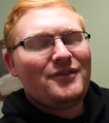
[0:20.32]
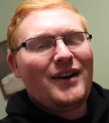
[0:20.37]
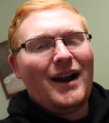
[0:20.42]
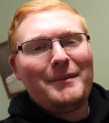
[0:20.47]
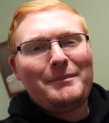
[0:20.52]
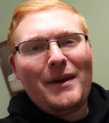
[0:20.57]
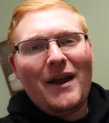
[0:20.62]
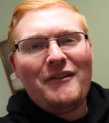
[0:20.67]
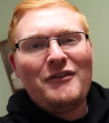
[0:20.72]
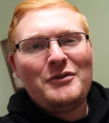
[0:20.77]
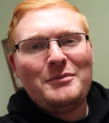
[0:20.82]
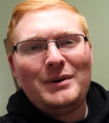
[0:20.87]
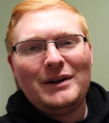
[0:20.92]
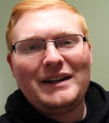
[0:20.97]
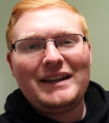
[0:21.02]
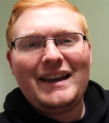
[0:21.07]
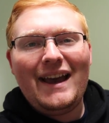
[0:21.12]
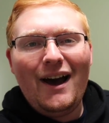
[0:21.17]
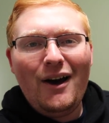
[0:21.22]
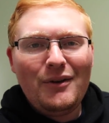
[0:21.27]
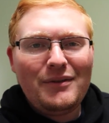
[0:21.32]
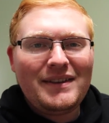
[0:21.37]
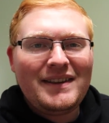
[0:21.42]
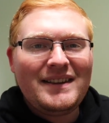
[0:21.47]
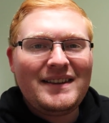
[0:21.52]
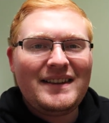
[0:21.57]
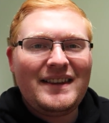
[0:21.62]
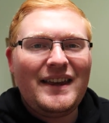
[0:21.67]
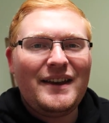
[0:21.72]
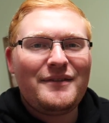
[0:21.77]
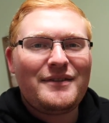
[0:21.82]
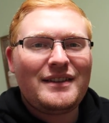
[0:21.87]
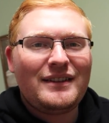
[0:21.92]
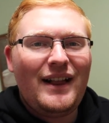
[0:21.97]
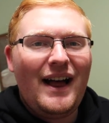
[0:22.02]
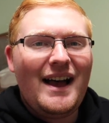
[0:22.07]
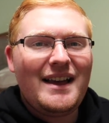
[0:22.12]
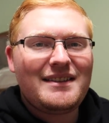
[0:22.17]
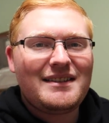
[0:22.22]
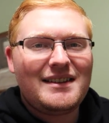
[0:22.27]
wrap everybody else's gifts
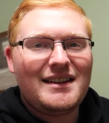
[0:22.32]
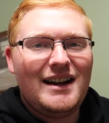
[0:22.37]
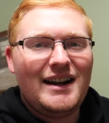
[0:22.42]
last